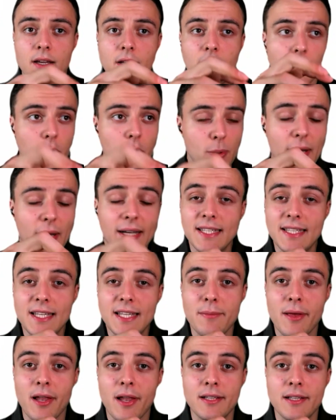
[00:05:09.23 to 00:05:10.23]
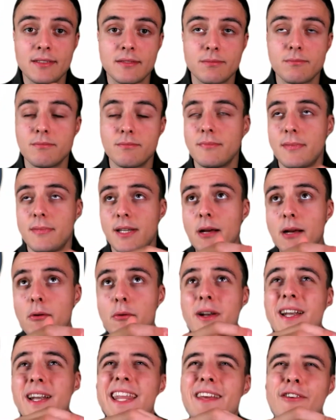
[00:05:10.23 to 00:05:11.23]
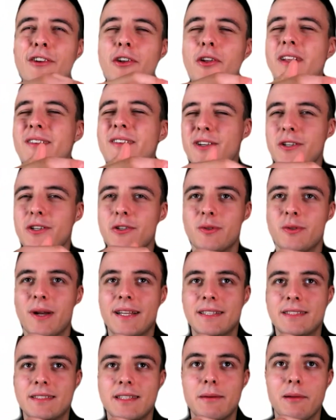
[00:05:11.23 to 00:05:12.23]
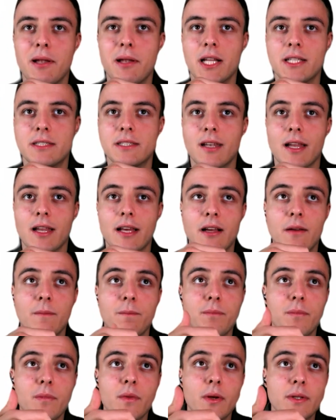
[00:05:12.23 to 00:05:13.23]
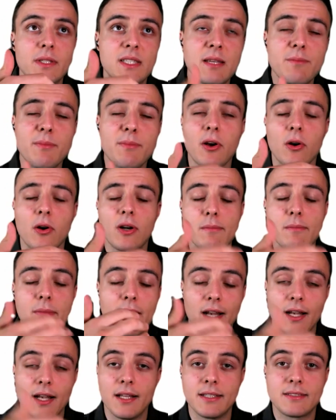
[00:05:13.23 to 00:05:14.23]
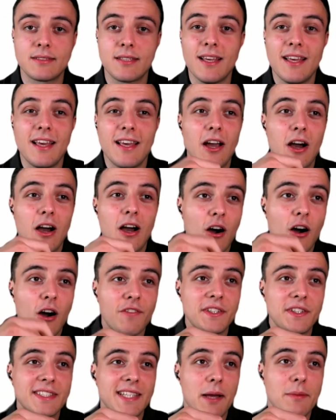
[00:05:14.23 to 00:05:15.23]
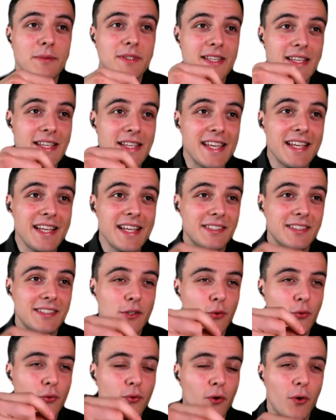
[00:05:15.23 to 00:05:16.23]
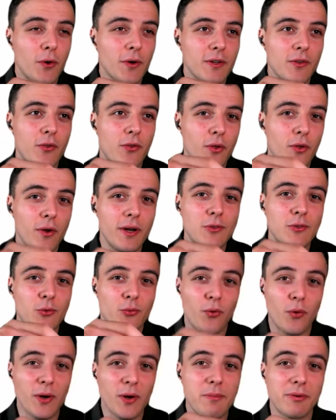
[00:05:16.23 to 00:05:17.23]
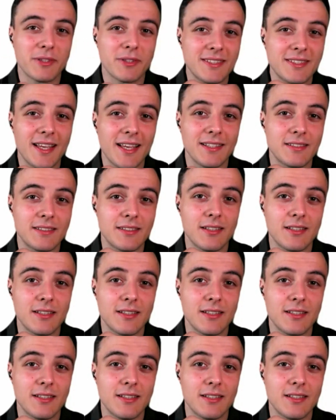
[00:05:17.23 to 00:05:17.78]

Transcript: A great email list, and I would never, not even a great email list, like a typical email list, oftentimes yields 30 to 40%